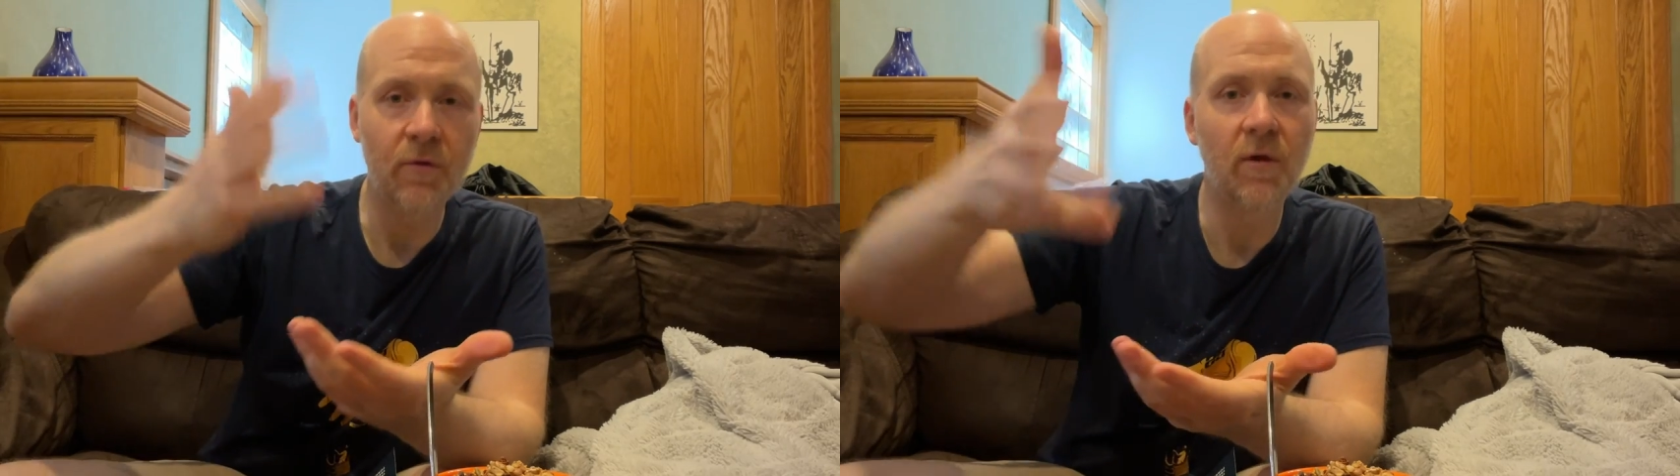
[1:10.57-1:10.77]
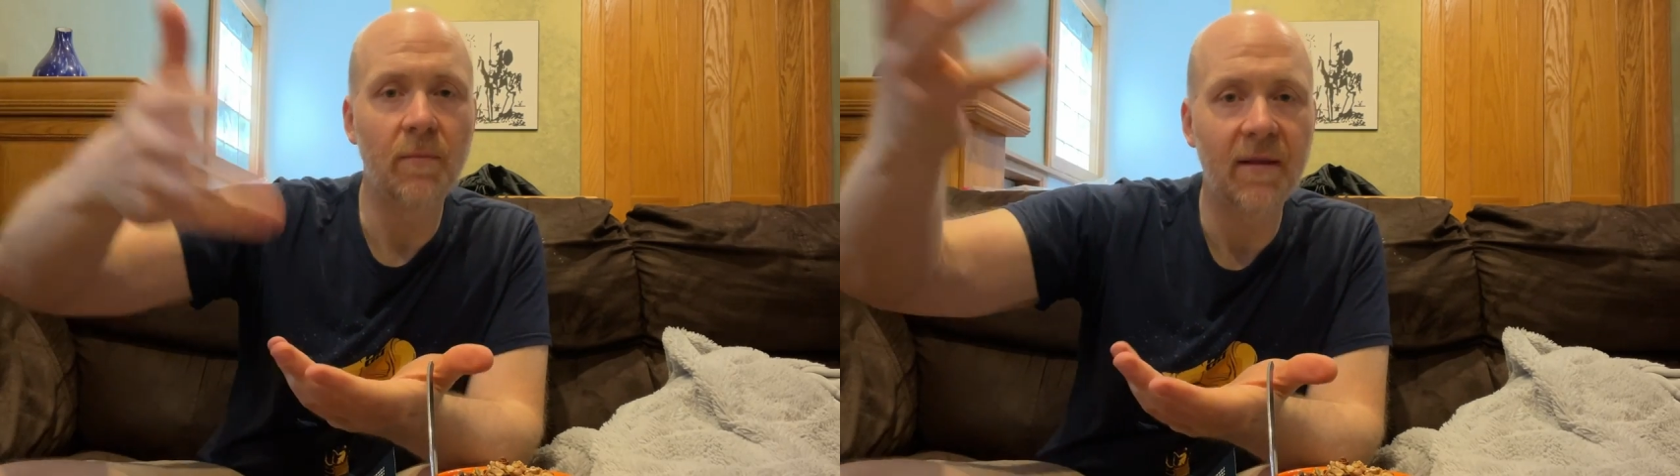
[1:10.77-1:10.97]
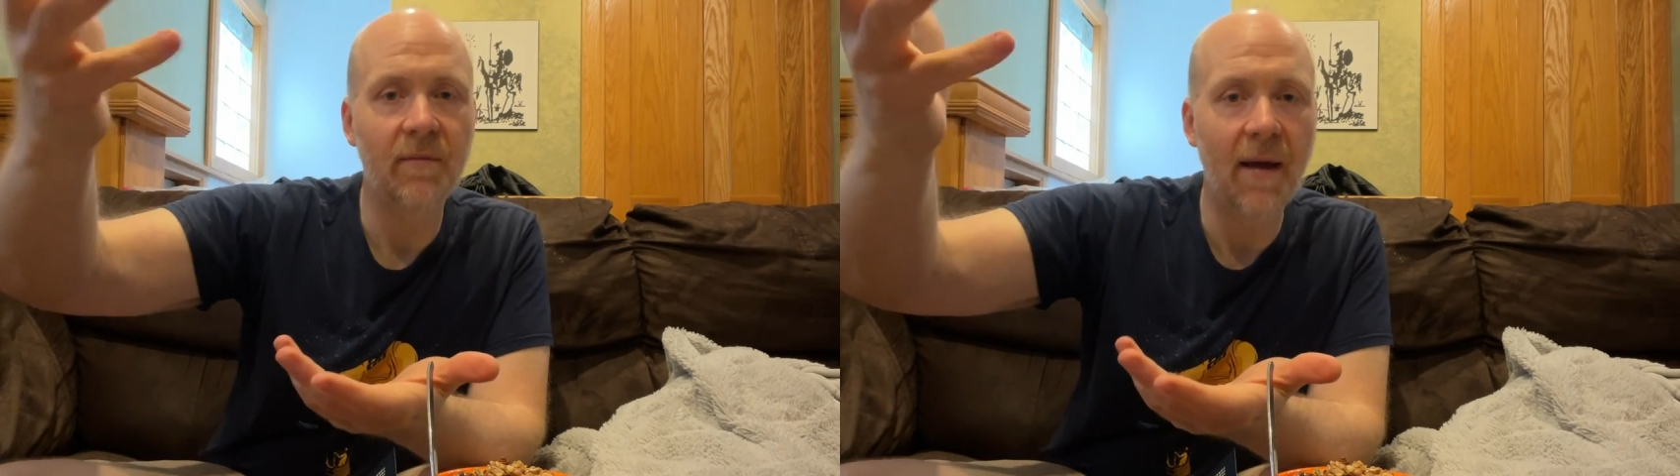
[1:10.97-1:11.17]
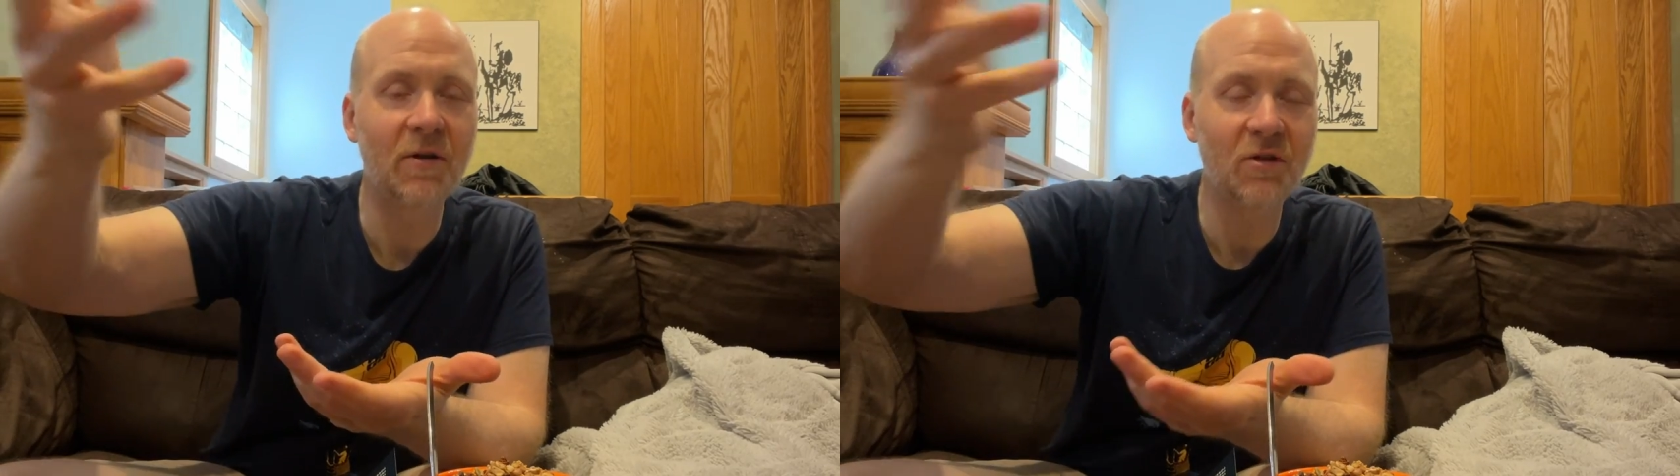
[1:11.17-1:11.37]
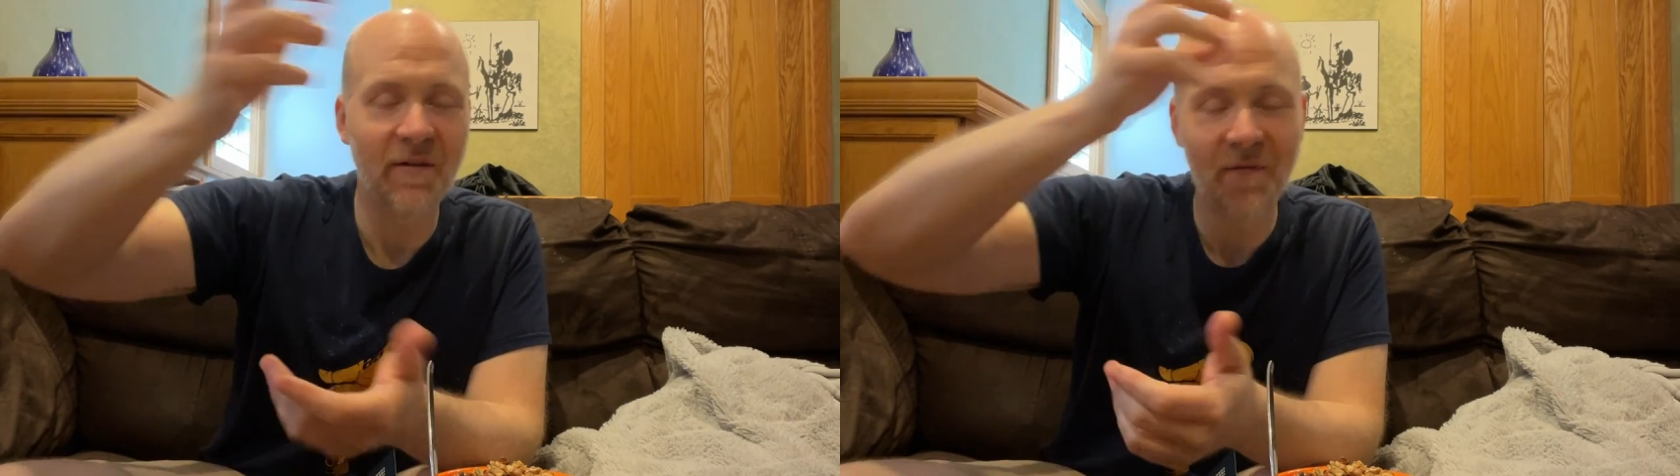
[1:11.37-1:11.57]
you can make them
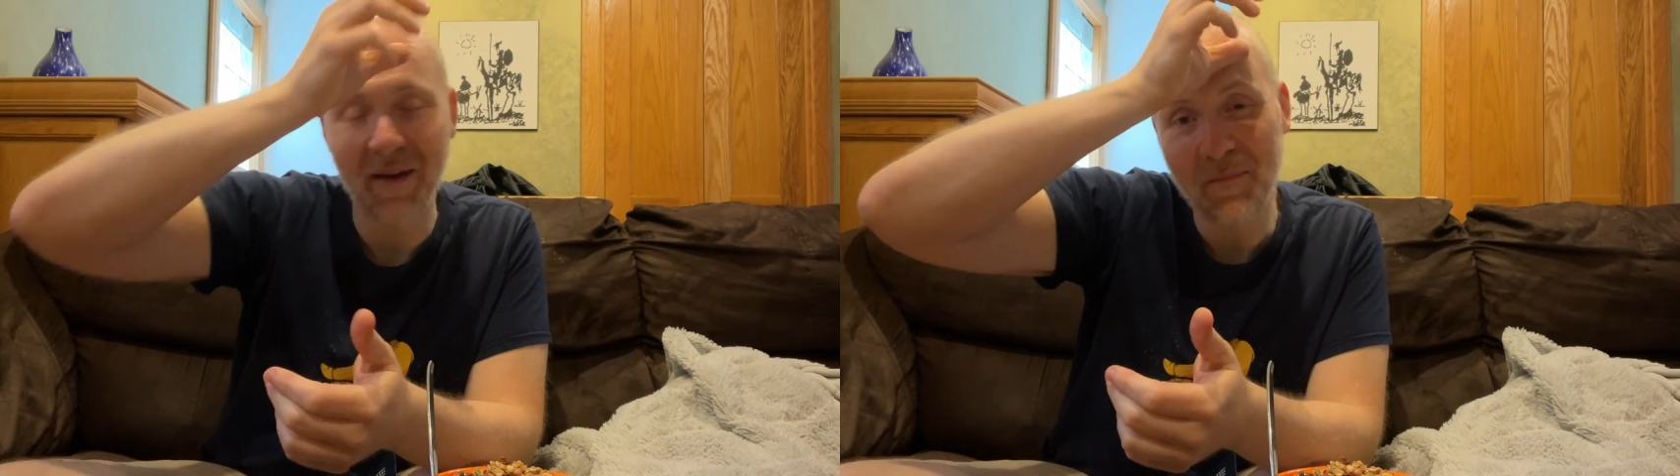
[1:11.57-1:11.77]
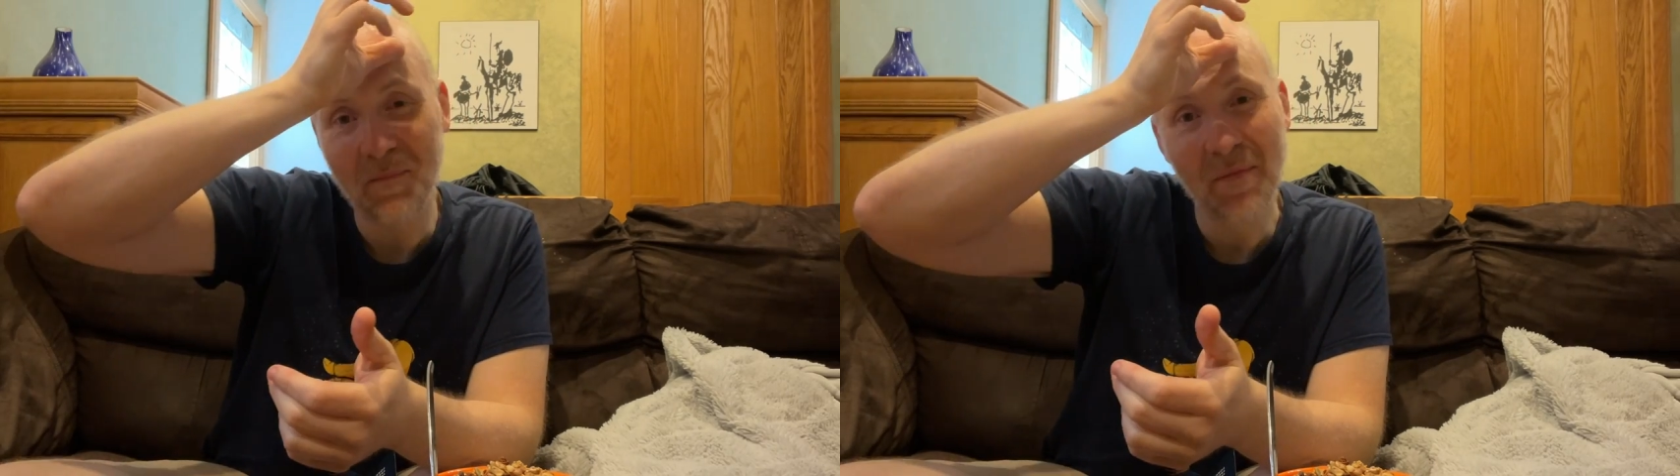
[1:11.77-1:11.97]
actually vegan,